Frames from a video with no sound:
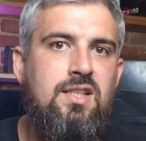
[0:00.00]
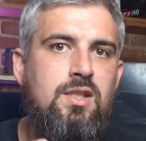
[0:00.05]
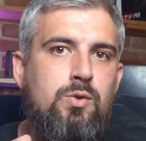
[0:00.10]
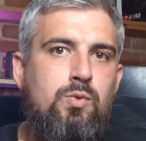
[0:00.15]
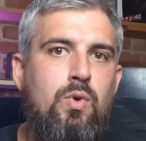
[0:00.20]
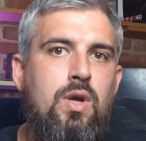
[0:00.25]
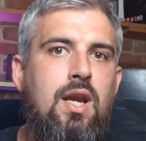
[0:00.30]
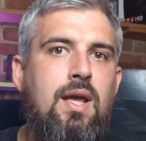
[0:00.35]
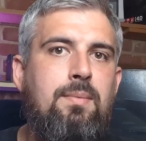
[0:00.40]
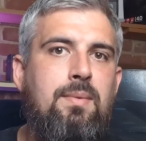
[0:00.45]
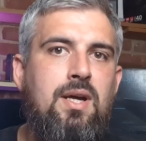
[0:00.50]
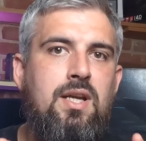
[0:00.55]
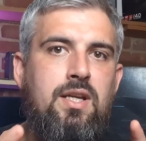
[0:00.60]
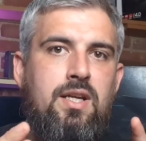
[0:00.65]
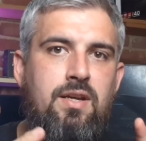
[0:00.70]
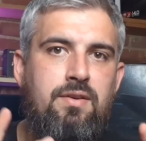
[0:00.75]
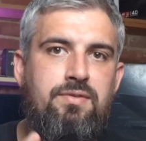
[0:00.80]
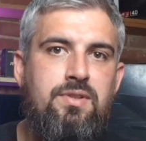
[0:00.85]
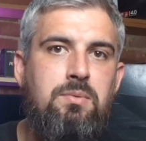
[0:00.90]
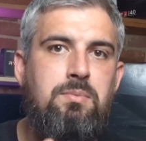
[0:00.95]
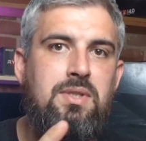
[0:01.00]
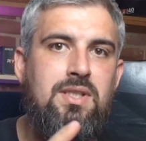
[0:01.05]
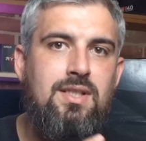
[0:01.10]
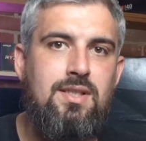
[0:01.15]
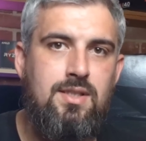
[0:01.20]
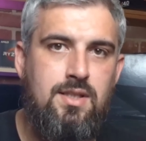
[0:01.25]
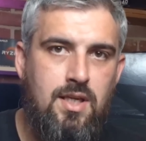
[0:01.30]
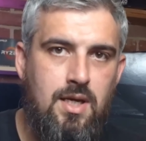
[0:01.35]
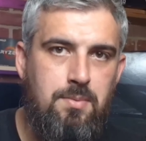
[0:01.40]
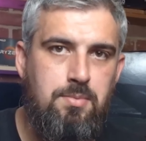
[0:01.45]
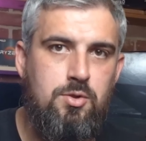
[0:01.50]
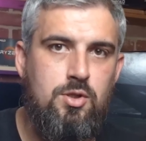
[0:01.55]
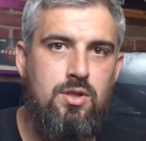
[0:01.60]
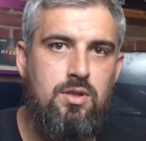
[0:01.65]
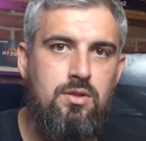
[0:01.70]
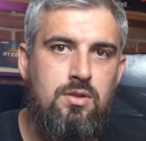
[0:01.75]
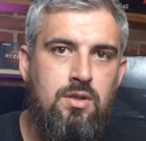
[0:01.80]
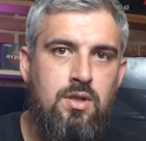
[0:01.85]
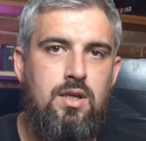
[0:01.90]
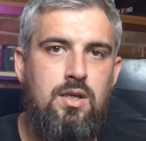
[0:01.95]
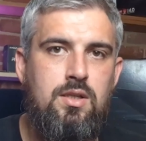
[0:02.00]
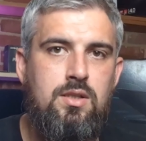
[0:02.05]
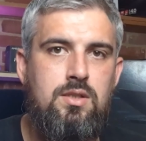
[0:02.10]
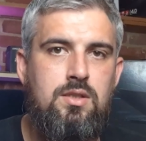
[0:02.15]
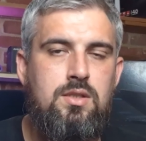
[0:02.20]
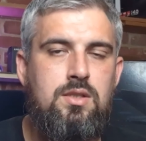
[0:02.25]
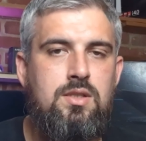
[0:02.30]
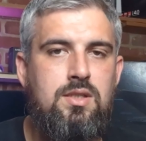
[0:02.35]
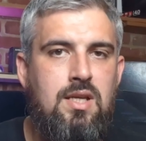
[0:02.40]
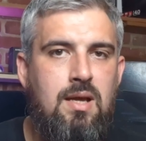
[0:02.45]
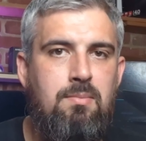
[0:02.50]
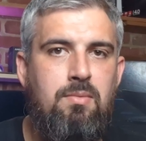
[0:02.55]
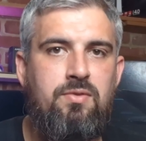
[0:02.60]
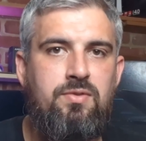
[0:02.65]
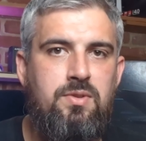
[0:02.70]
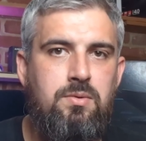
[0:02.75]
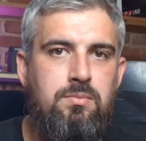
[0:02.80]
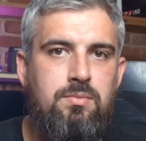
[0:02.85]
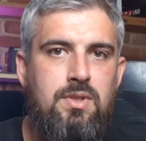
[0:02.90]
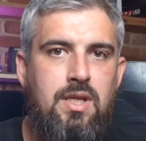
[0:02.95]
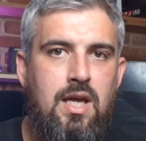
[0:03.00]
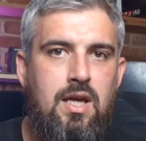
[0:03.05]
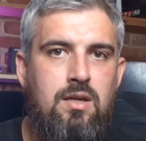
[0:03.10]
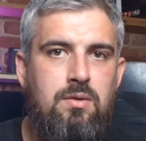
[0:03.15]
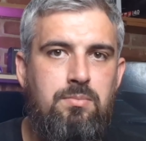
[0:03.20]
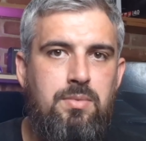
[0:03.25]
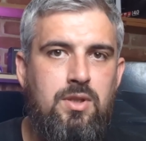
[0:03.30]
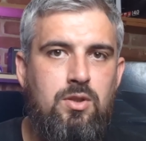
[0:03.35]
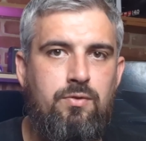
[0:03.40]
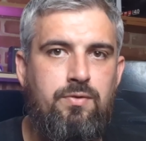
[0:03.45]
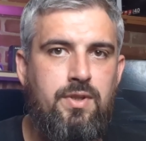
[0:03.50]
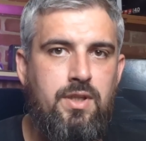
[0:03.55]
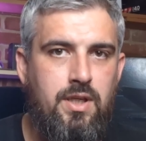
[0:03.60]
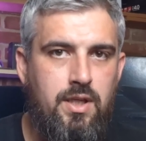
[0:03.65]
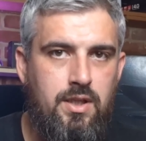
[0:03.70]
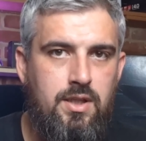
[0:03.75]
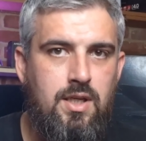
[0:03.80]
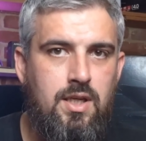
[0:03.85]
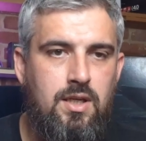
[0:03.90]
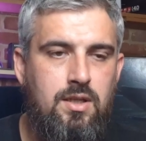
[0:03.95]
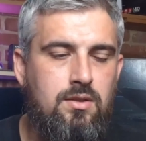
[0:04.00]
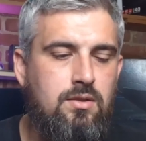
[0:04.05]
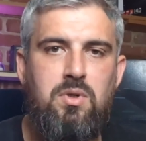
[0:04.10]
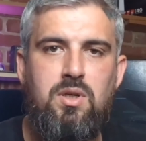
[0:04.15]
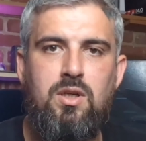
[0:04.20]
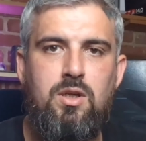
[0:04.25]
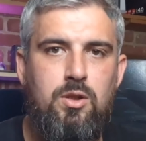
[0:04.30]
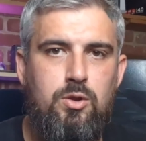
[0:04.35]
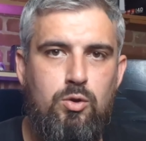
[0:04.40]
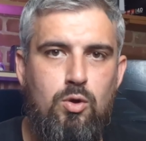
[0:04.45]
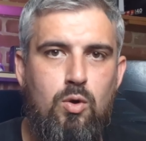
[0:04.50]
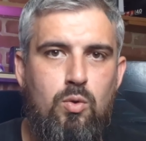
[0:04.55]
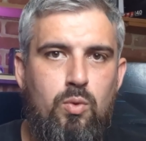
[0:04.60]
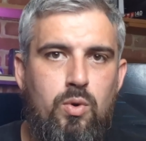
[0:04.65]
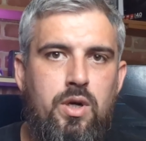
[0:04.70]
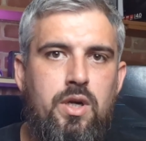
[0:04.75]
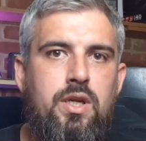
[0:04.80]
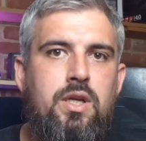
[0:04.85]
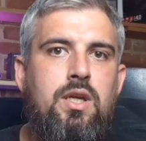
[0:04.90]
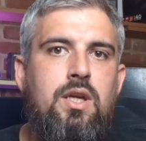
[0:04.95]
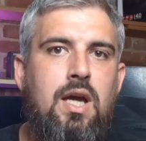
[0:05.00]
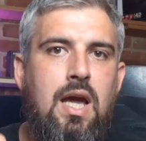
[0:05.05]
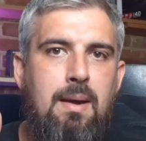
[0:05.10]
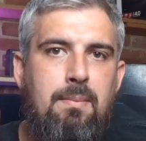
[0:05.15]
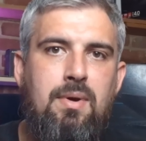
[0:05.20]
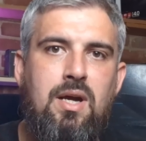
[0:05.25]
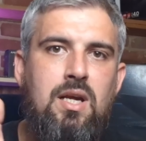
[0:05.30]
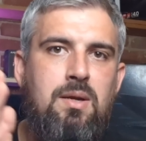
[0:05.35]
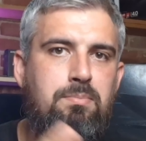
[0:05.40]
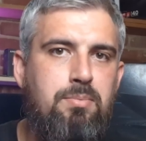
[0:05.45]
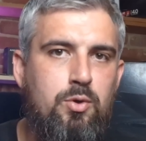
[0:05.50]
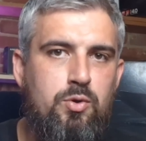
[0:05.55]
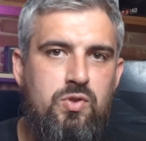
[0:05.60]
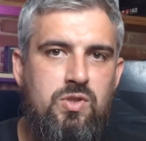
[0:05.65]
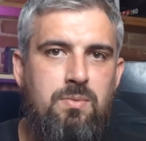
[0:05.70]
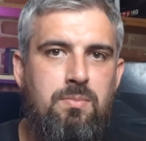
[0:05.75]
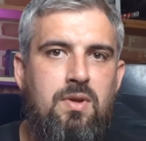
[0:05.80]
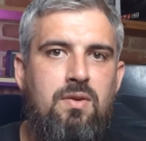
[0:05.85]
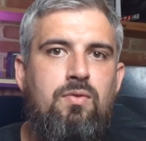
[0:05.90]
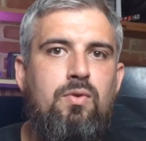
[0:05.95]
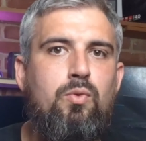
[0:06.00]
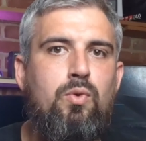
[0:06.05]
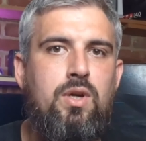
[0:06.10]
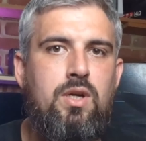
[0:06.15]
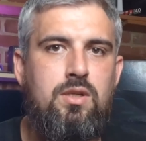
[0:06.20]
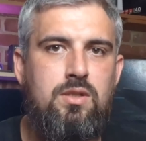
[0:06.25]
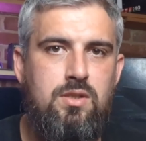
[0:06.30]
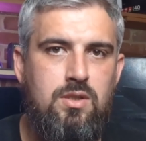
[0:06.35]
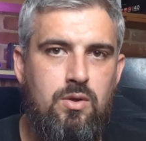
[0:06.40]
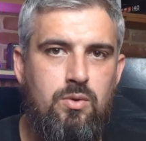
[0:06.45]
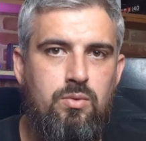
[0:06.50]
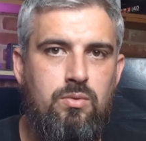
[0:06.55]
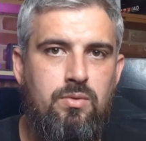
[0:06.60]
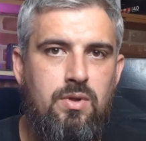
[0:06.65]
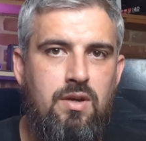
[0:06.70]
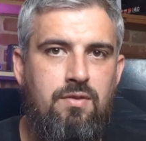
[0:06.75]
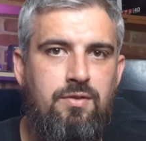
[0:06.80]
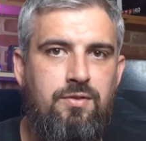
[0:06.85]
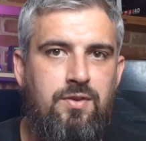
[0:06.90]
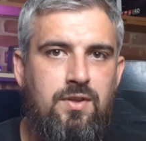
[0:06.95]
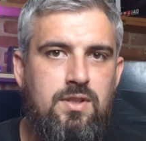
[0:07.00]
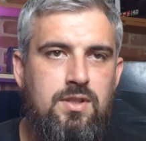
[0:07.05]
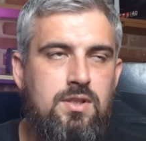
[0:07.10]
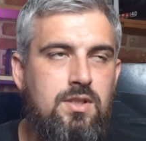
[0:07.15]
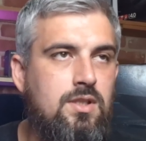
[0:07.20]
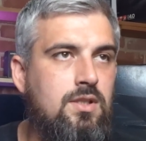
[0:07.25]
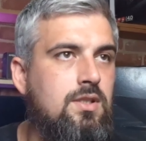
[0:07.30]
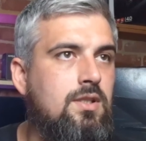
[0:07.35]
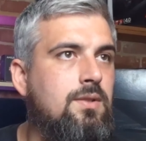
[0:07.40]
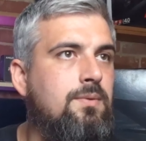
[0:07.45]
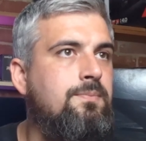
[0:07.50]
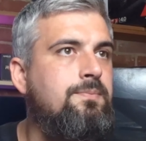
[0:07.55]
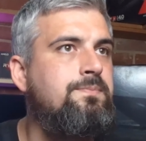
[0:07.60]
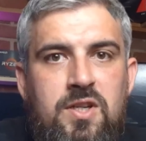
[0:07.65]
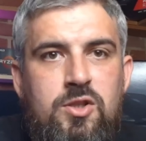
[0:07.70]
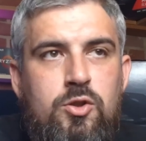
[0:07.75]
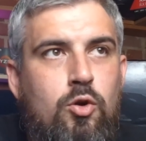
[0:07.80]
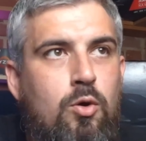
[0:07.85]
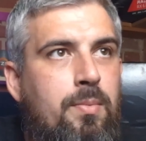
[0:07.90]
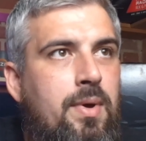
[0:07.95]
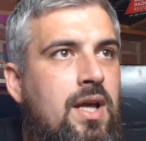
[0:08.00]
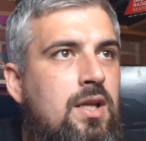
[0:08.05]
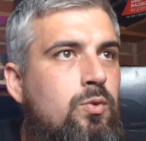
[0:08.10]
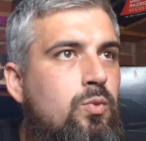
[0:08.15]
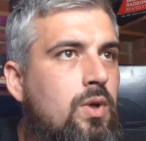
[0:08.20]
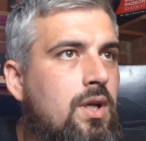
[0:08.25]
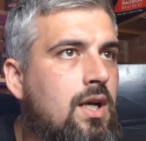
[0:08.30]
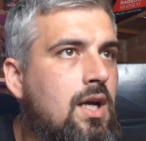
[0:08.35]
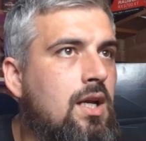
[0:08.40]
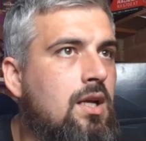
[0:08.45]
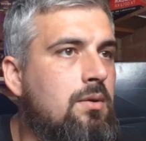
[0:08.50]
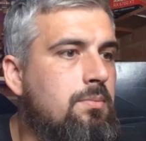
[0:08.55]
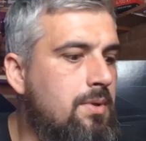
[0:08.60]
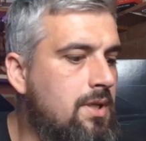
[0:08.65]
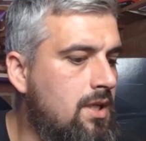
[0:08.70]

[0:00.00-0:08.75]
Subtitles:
and as well I'm gonna have them in description, as some of them they are a bit of a headache, but don't worry, I'm gonna post them everywhere so everything is easy. First command will gonna